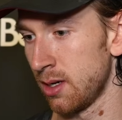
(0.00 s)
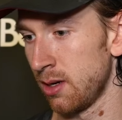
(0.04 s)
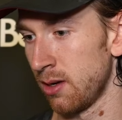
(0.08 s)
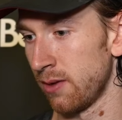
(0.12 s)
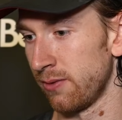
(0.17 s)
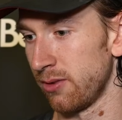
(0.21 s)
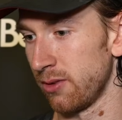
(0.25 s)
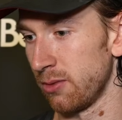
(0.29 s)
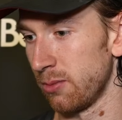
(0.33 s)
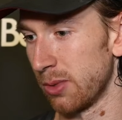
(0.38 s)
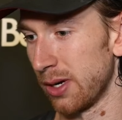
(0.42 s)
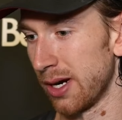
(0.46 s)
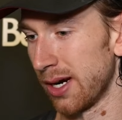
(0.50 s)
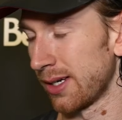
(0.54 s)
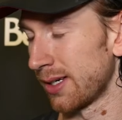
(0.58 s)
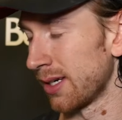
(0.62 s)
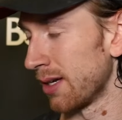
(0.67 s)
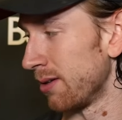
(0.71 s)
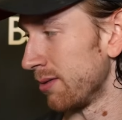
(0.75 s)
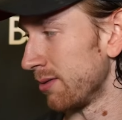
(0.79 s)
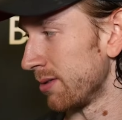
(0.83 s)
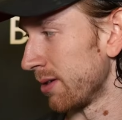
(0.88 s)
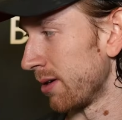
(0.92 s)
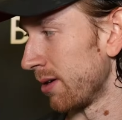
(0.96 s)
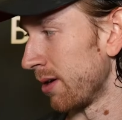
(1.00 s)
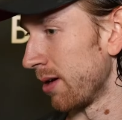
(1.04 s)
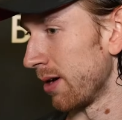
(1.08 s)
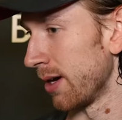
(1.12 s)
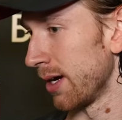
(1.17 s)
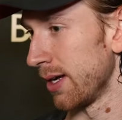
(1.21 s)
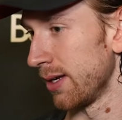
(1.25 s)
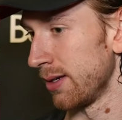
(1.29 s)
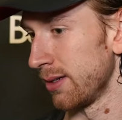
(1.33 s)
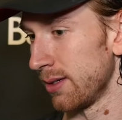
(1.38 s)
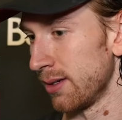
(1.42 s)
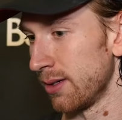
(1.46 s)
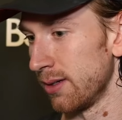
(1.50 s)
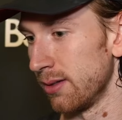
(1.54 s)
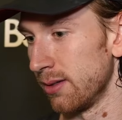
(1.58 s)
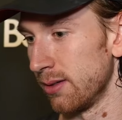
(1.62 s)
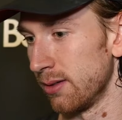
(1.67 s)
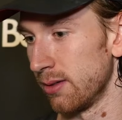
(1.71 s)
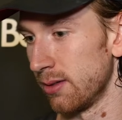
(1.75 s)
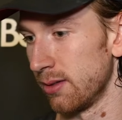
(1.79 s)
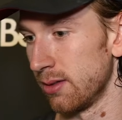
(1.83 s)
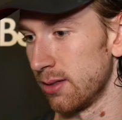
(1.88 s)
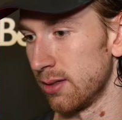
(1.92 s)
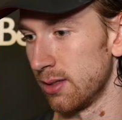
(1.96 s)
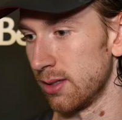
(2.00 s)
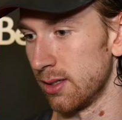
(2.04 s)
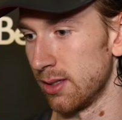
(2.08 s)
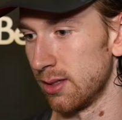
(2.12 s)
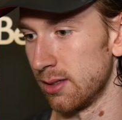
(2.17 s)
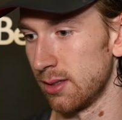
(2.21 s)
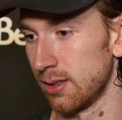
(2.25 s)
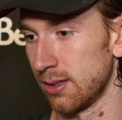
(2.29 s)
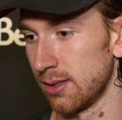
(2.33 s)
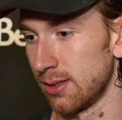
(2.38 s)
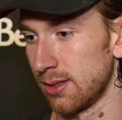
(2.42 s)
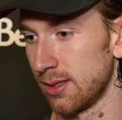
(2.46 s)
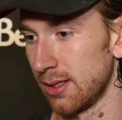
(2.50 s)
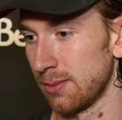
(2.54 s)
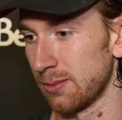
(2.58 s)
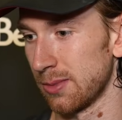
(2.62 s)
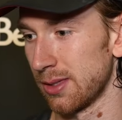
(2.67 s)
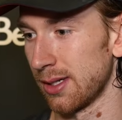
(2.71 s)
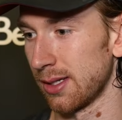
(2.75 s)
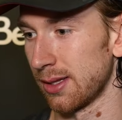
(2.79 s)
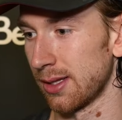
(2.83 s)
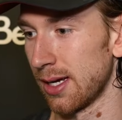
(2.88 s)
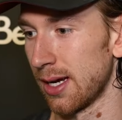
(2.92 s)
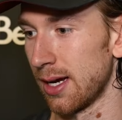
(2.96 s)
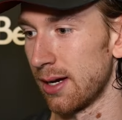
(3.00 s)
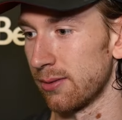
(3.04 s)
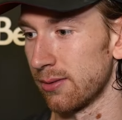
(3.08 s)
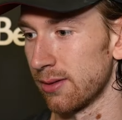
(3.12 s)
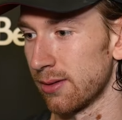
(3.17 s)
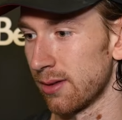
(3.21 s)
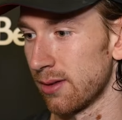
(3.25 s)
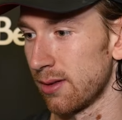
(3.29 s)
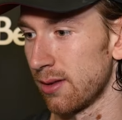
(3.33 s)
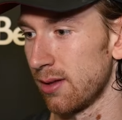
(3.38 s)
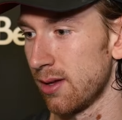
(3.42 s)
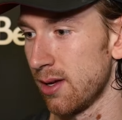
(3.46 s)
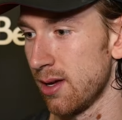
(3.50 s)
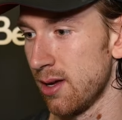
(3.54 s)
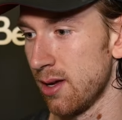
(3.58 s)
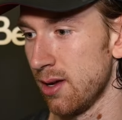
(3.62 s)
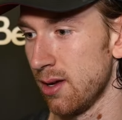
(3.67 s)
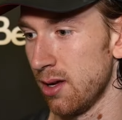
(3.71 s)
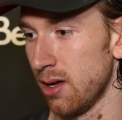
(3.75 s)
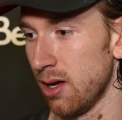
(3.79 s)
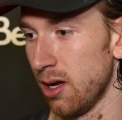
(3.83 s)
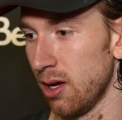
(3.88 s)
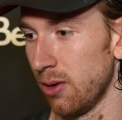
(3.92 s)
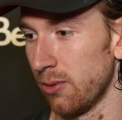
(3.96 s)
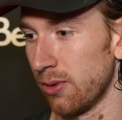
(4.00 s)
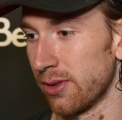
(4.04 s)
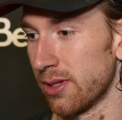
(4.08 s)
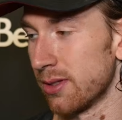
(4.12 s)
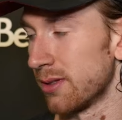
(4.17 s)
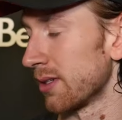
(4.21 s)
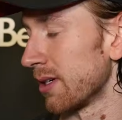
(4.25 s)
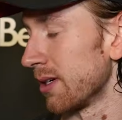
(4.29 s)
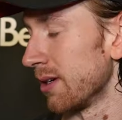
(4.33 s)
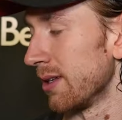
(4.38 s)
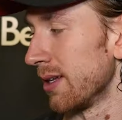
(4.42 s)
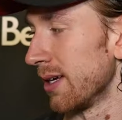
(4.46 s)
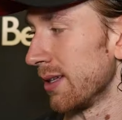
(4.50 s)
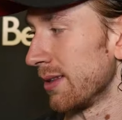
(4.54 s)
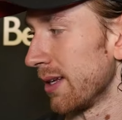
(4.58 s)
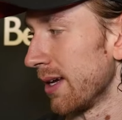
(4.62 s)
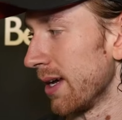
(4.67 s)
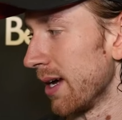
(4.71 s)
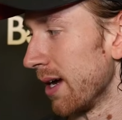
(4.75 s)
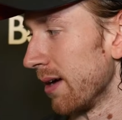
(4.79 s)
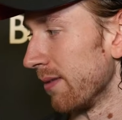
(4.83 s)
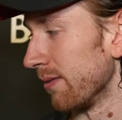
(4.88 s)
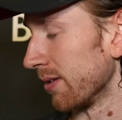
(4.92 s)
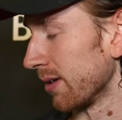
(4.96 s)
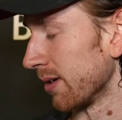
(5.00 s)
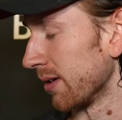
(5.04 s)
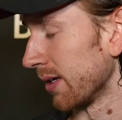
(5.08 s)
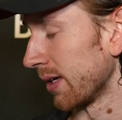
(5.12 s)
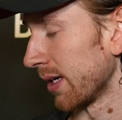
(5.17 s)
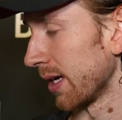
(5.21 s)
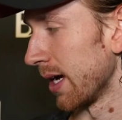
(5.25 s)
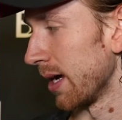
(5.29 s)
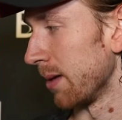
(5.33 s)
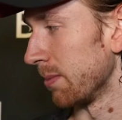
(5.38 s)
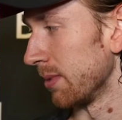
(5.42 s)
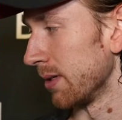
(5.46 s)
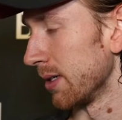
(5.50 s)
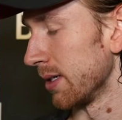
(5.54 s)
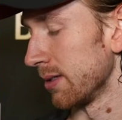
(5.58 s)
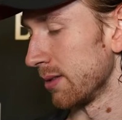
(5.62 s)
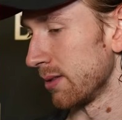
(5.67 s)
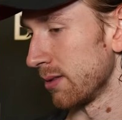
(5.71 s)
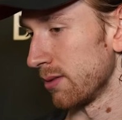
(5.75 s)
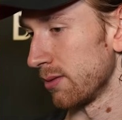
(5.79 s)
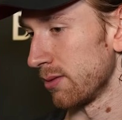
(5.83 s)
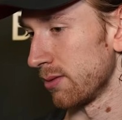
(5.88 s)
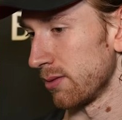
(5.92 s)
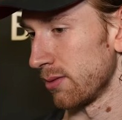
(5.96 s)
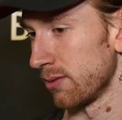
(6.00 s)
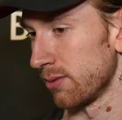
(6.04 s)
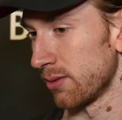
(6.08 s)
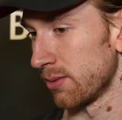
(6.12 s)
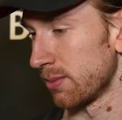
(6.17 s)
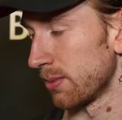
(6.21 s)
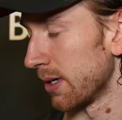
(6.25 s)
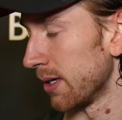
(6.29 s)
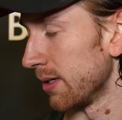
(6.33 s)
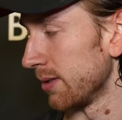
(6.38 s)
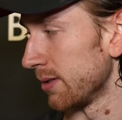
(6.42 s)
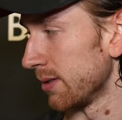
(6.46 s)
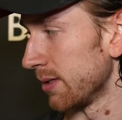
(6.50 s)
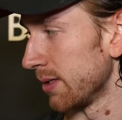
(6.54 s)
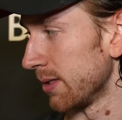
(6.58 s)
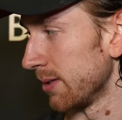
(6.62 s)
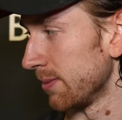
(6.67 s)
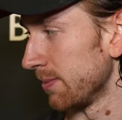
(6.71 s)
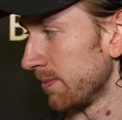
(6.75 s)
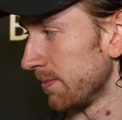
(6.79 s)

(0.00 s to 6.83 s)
Few breakdowns on our end, and a team like that with the skill that they have, they're going to capitalize, so it's no surprise there.